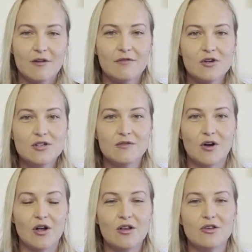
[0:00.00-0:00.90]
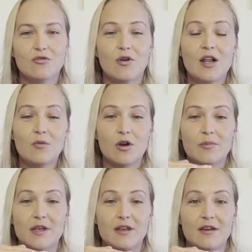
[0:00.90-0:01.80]
First of all, you really want
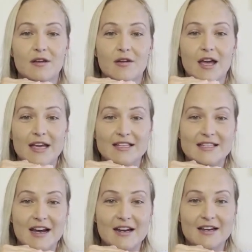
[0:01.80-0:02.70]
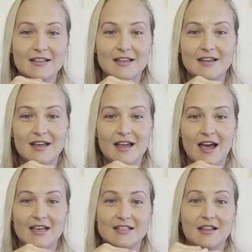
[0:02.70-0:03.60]
to be exactly
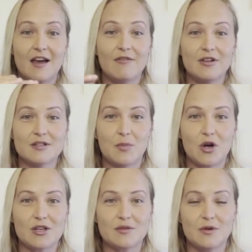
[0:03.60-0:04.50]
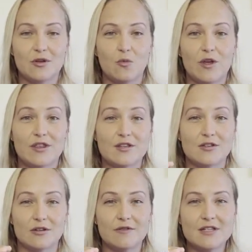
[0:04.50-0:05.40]
as level as possible with the
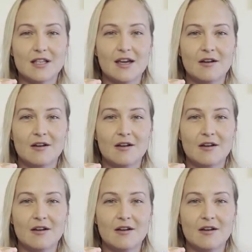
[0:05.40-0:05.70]
surface line of